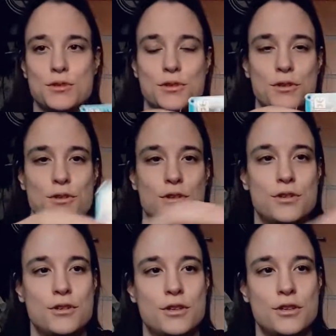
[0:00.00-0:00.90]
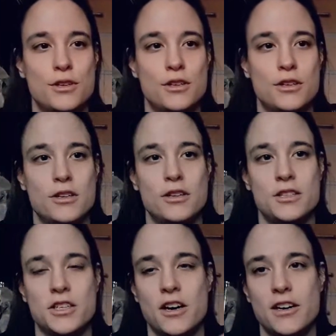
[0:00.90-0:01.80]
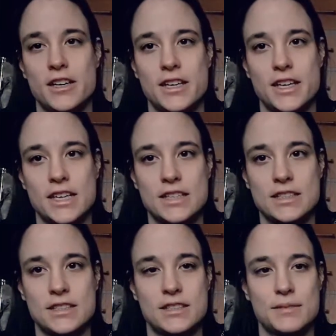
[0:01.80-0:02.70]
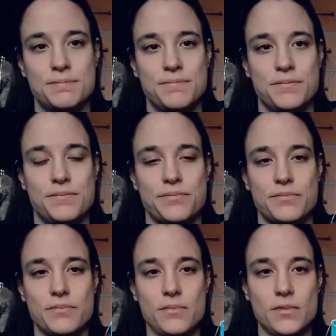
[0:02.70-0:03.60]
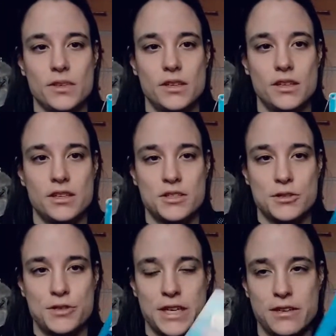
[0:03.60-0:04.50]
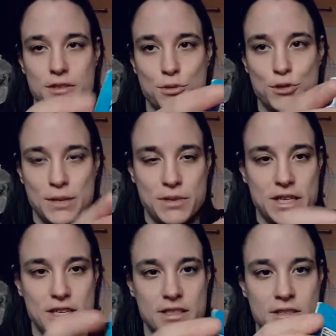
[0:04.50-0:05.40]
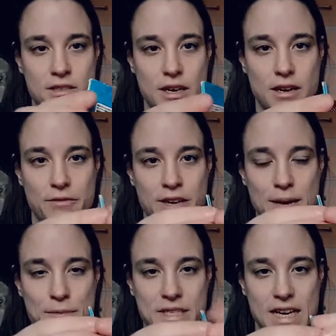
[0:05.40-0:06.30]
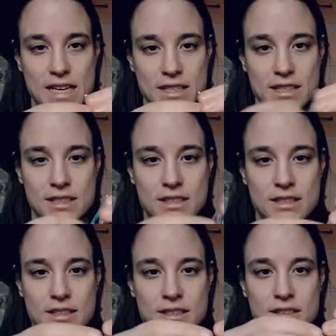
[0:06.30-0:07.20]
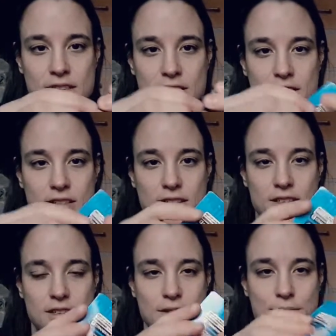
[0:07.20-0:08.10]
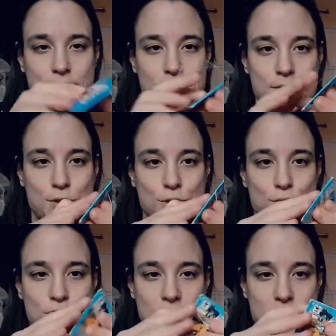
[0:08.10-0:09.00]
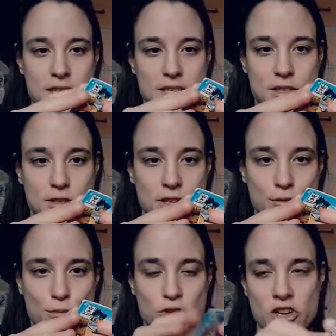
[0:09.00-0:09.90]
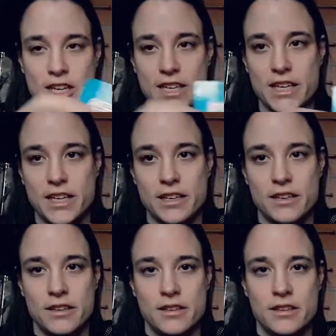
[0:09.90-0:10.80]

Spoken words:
It's got tie and so it's all Japanese. I've kept the tag. It's all Japanese. It's like from Crane King.